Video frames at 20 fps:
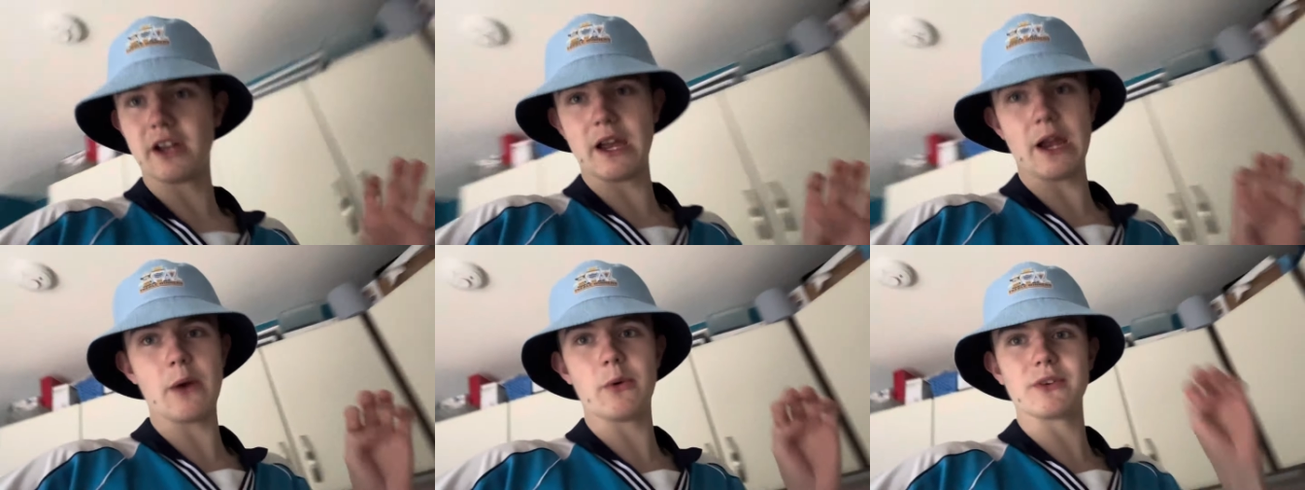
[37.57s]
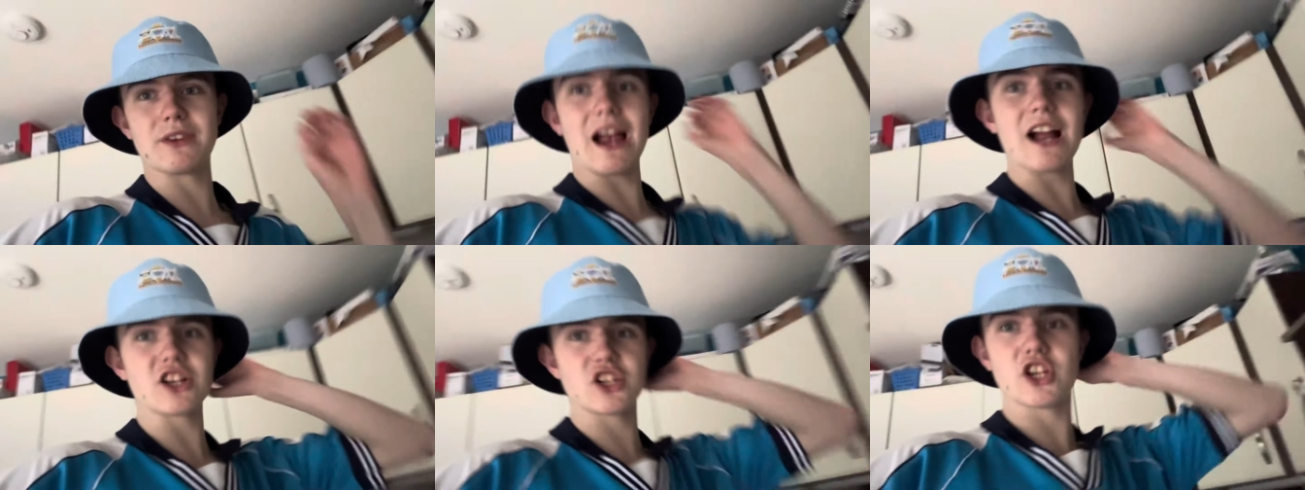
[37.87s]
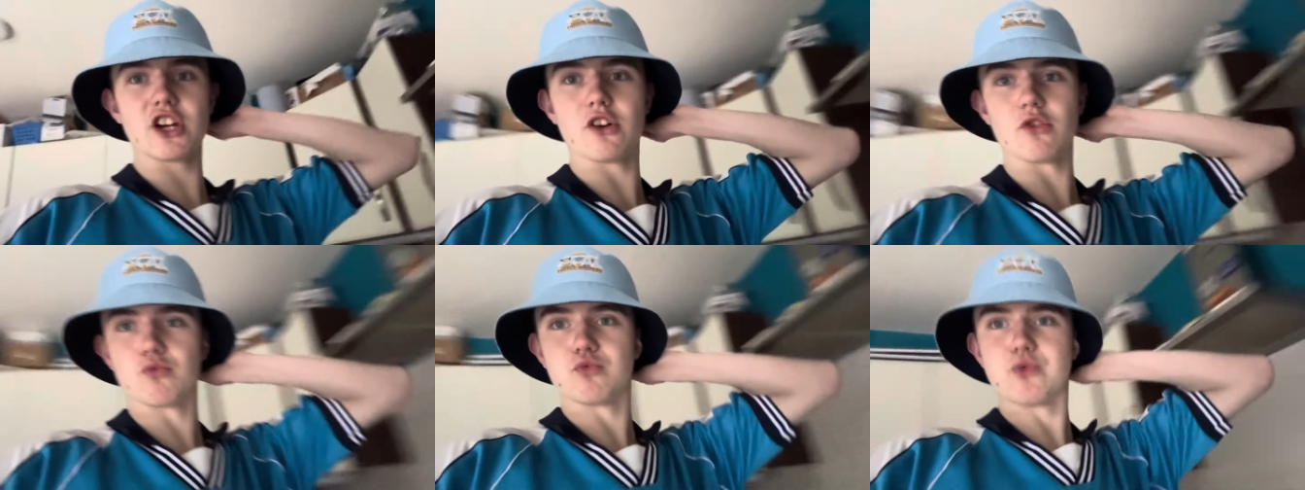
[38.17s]
It was
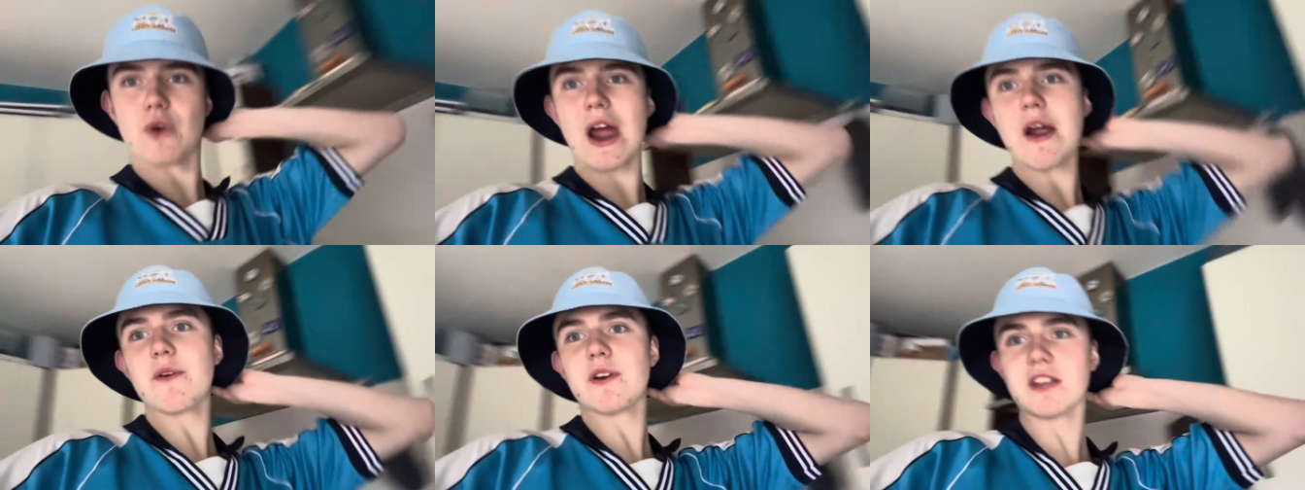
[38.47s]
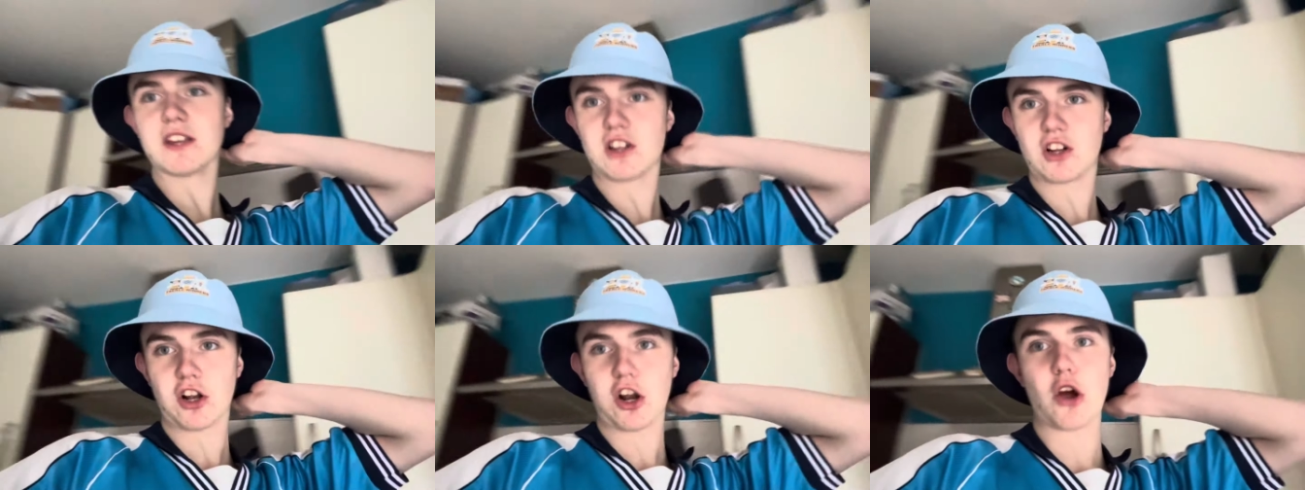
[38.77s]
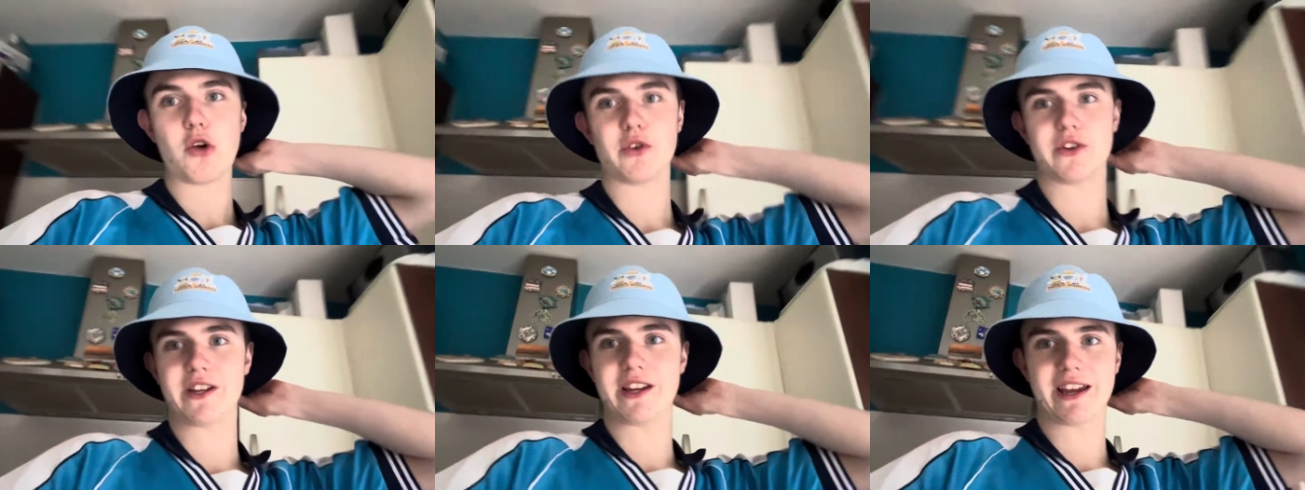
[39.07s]
actually a very
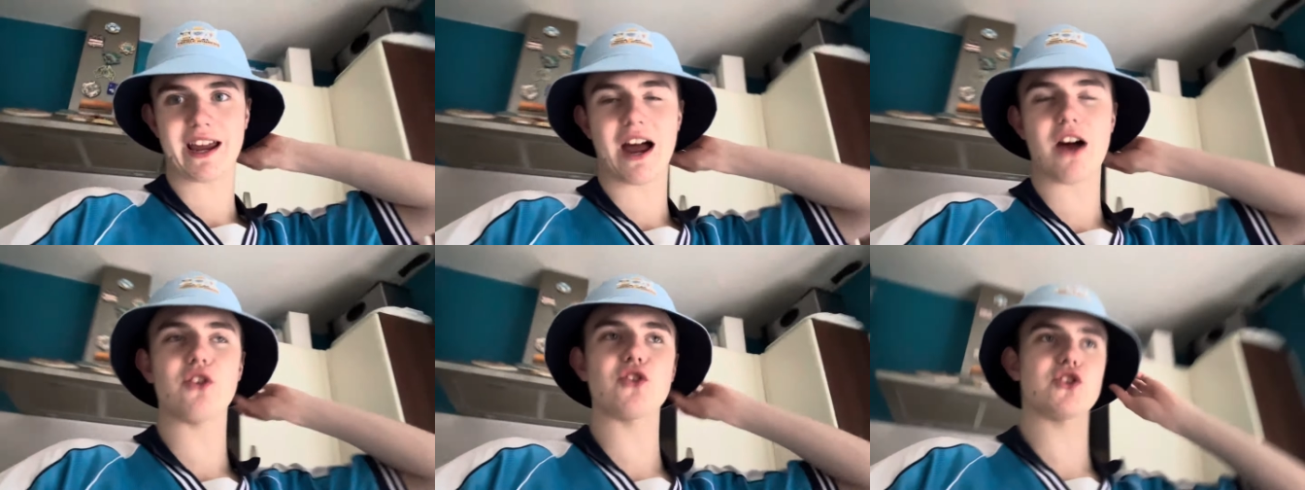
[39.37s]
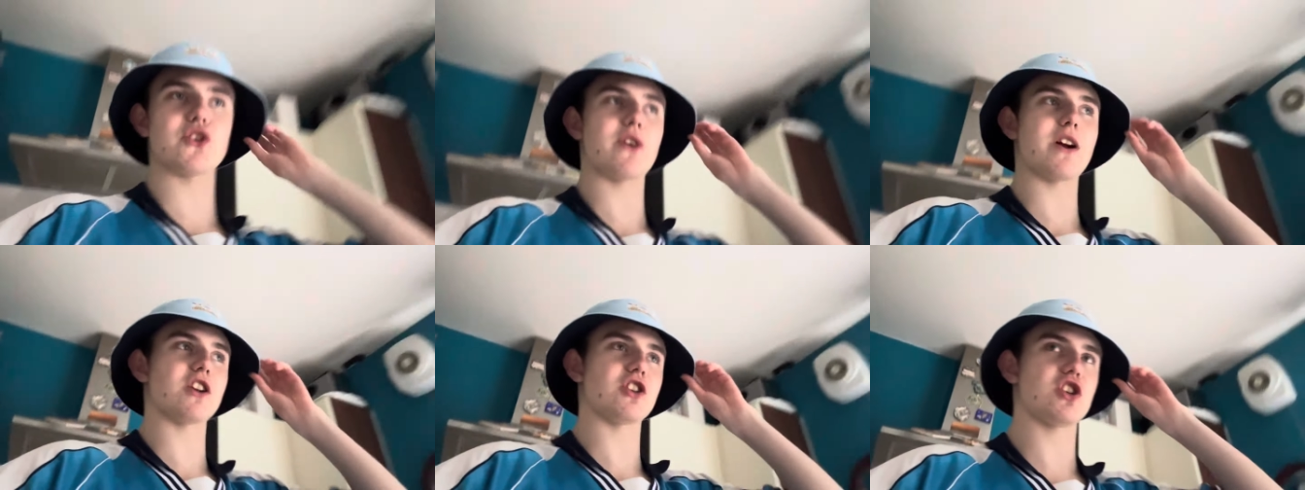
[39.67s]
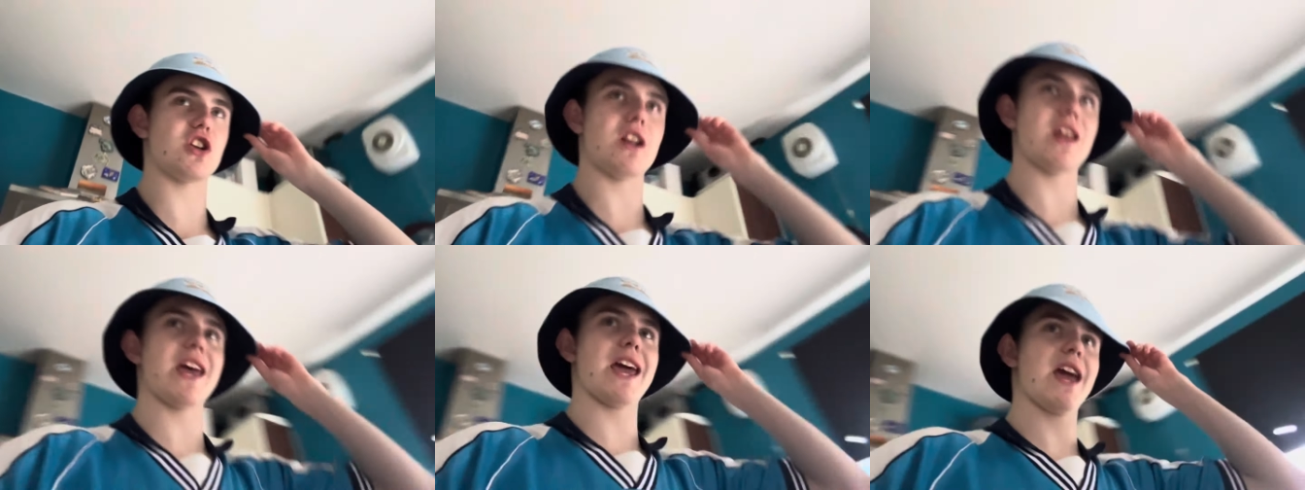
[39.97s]
close encounter,
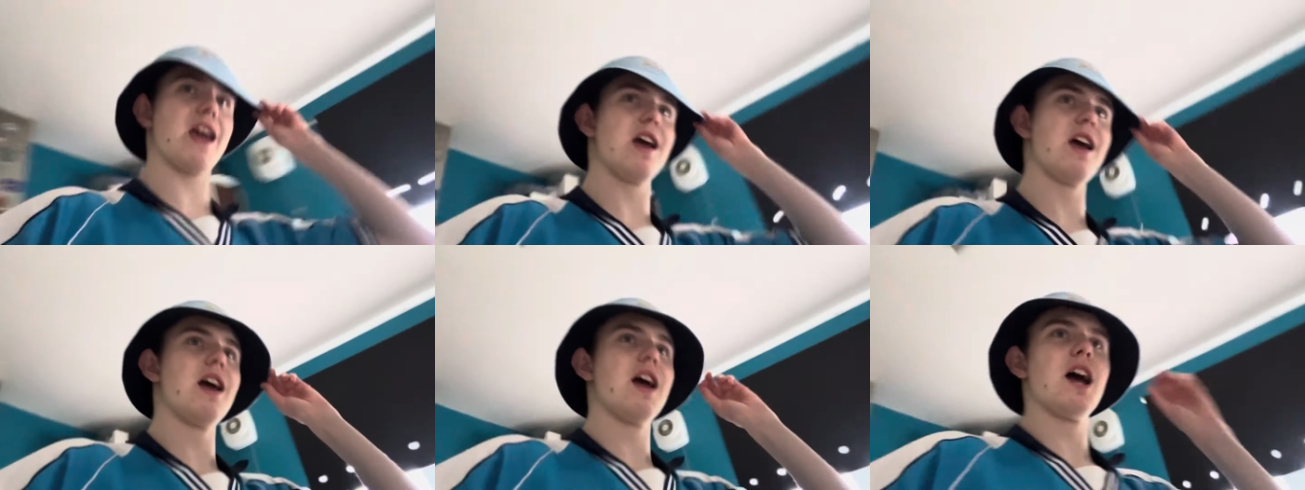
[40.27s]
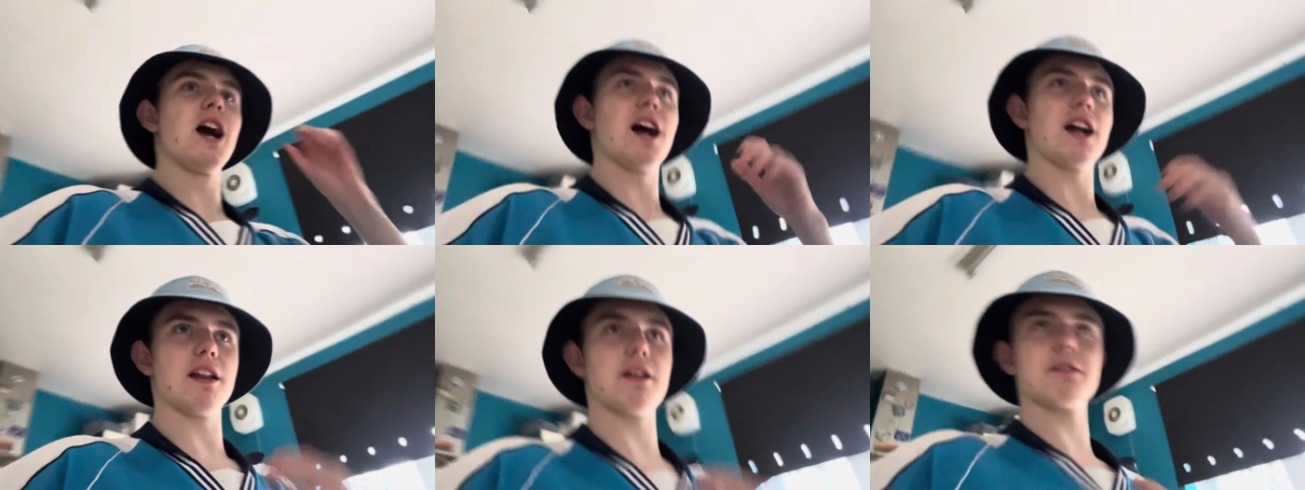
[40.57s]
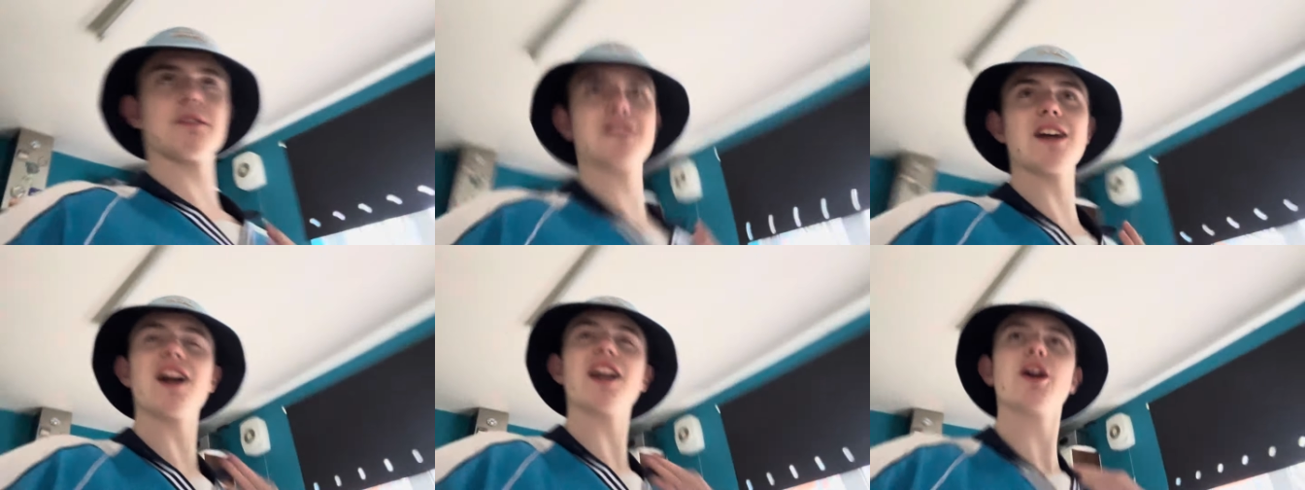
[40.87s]
actually.
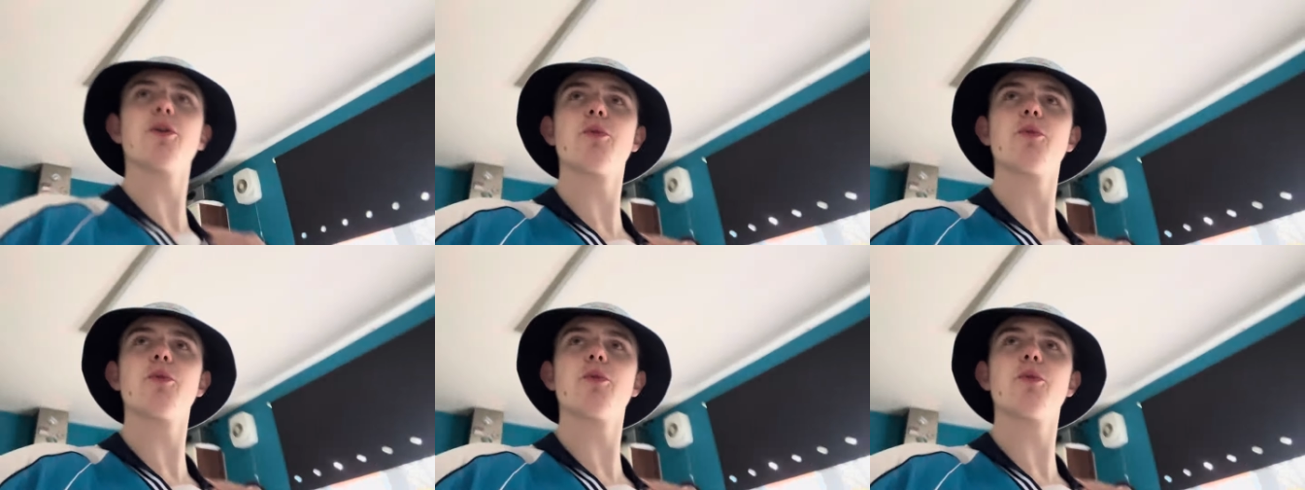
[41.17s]
Danny